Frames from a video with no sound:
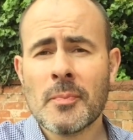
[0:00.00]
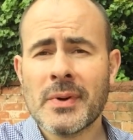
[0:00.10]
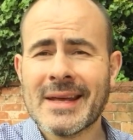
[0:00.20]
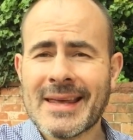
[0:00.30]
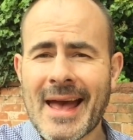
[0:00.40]

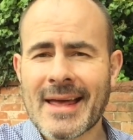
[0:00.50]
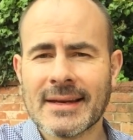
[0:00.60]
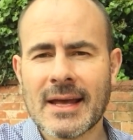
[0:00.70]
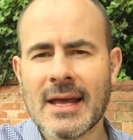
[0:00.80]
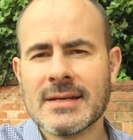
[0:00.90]
But
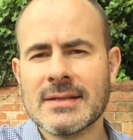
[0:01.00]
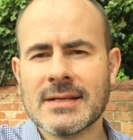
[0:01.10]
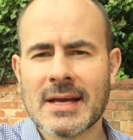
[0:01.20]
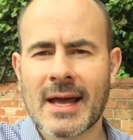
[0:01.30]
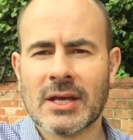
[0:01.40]
again, is
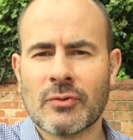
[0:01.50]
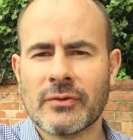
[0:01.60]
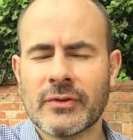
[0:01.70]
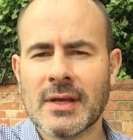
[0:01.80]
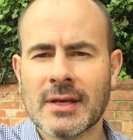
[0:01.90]
this
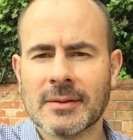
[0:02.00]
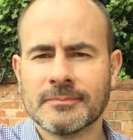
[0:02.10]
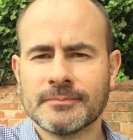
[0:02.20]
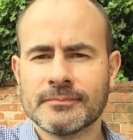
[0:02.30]
accurate thinking?